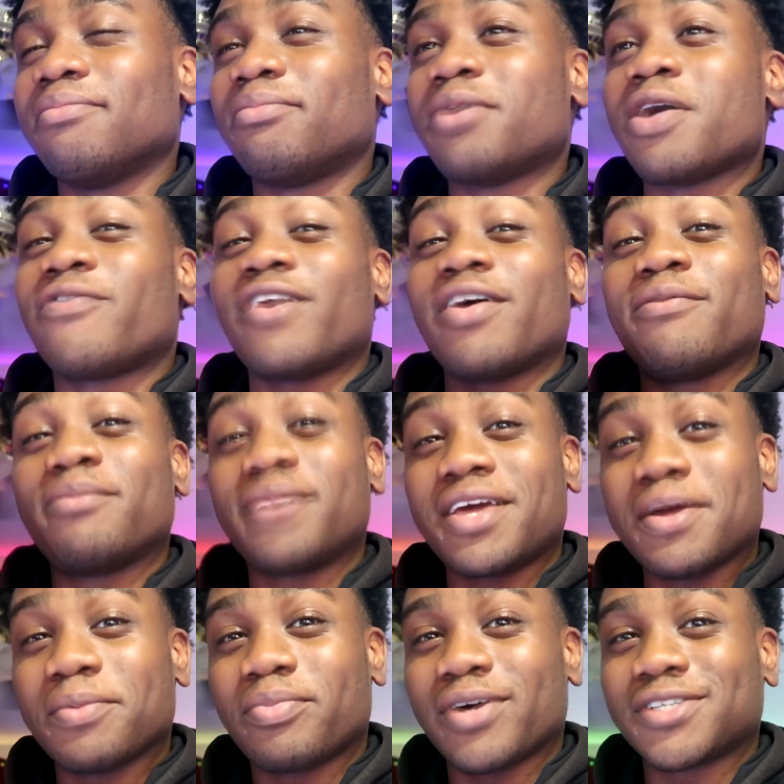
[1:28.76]
But if I'm
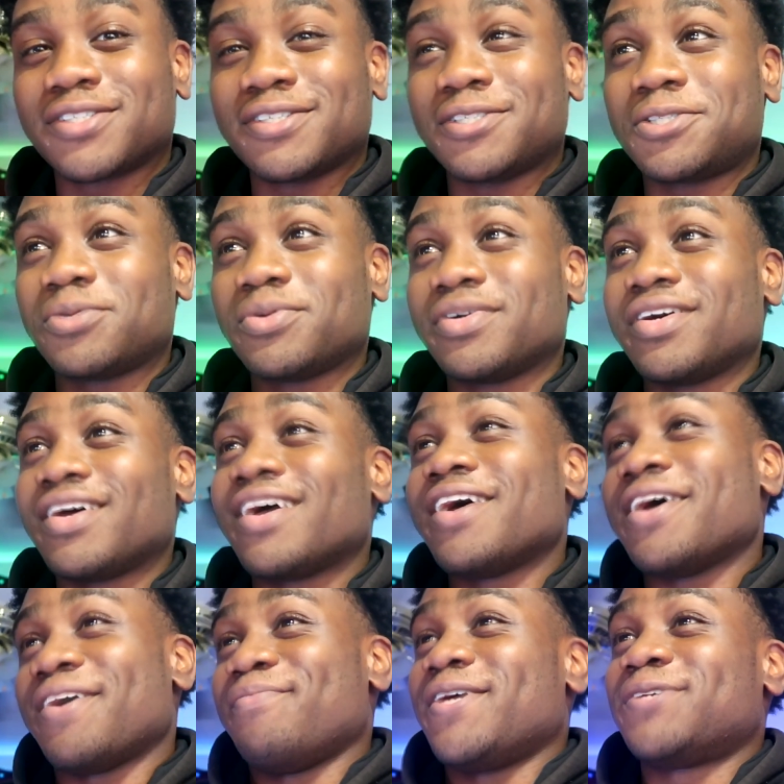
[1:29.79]
getting pressured into it,
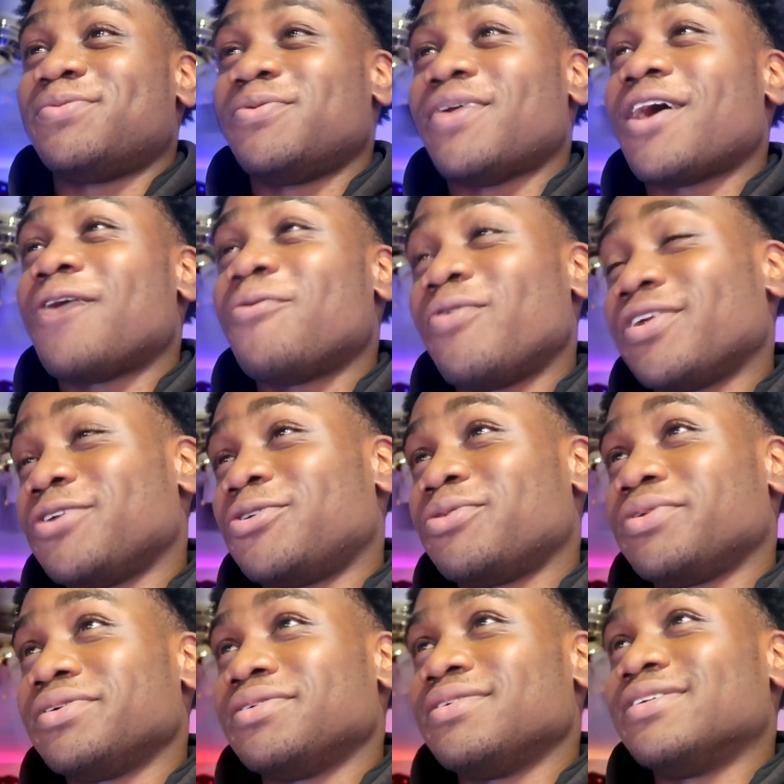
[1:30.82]
it makes me not want to
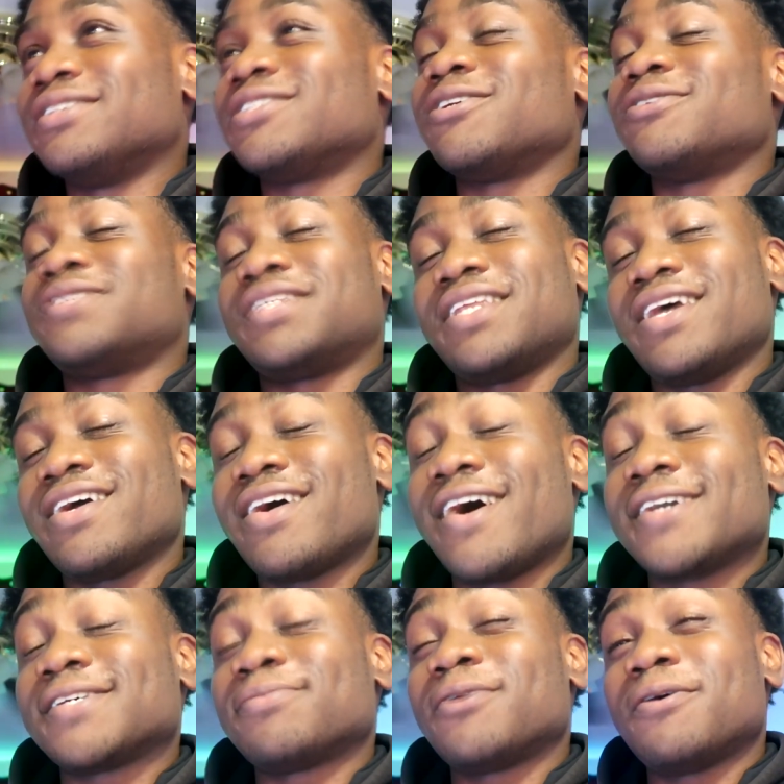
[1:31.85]
do it. So today,
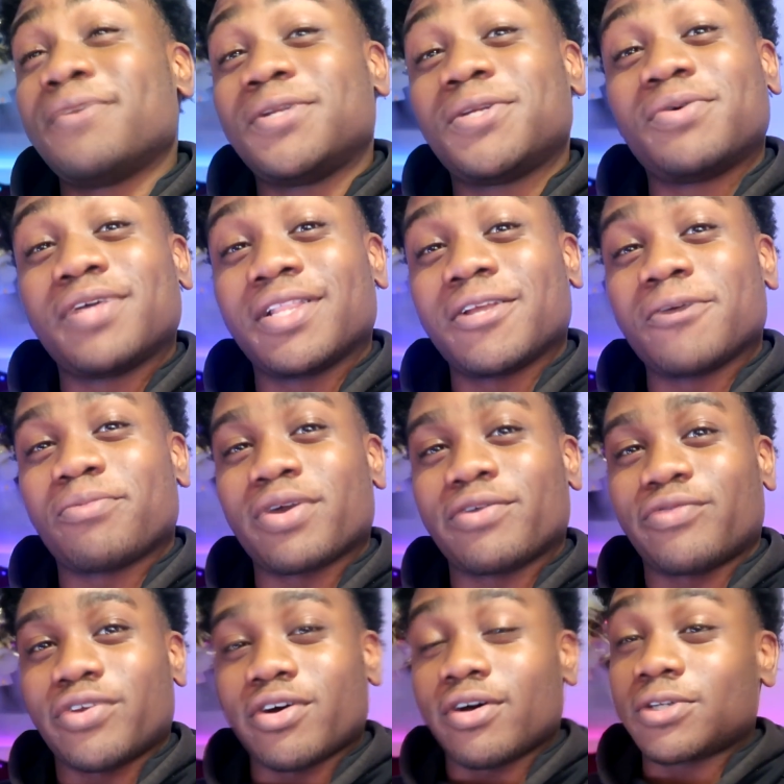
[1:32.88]
guys, I'm gonna be doing a lyric
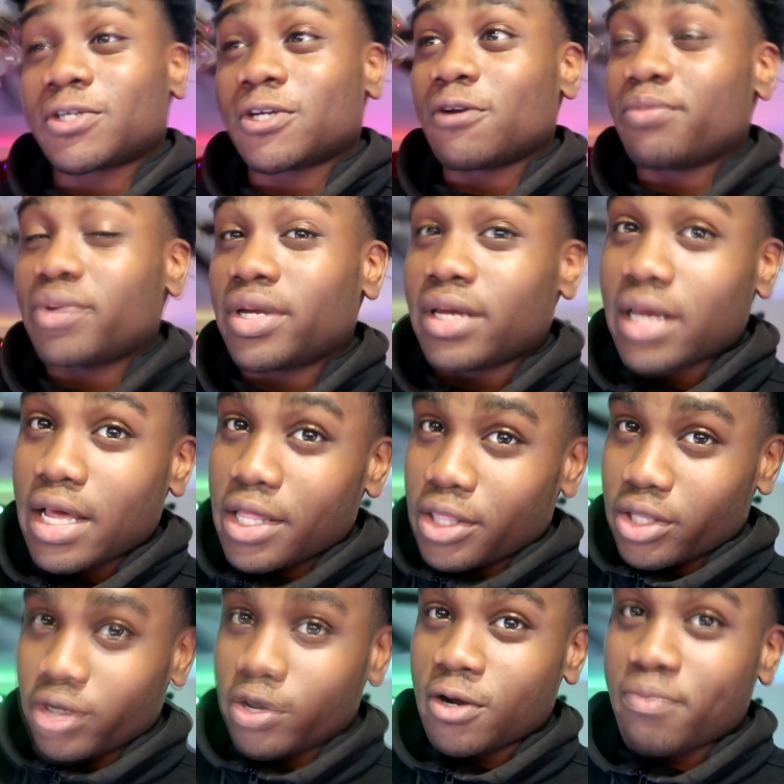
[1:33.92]
prank for y'all. It's gonna be
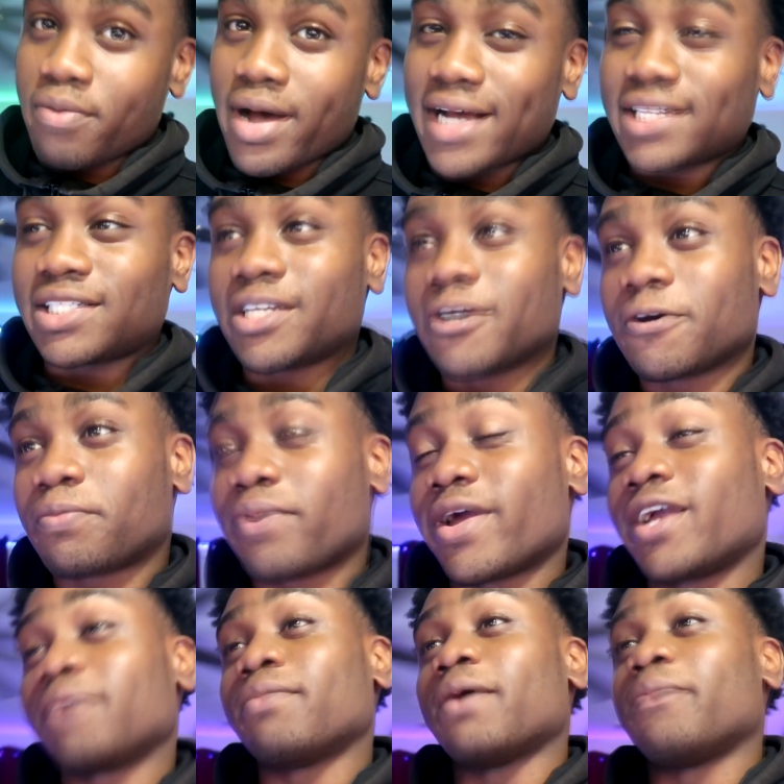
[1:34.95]
the Goodbyes lyric
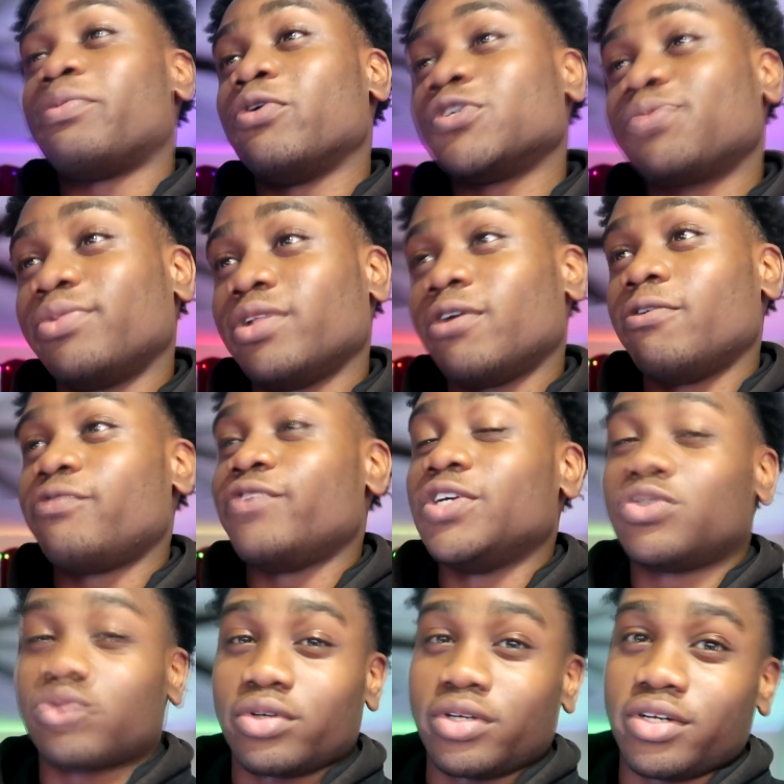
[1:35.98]
prank by Post Malone
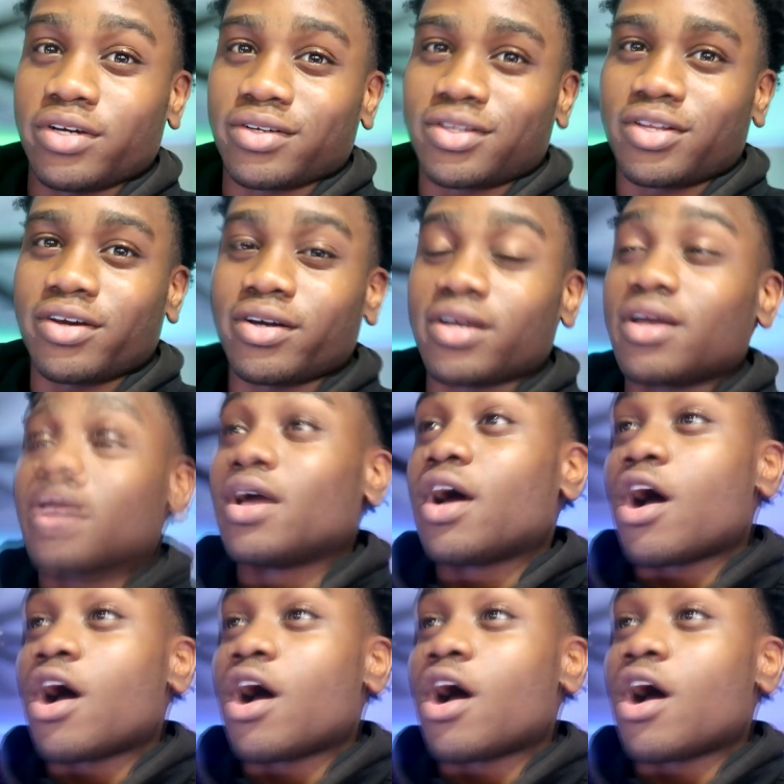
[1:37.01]
featuring Young Thug.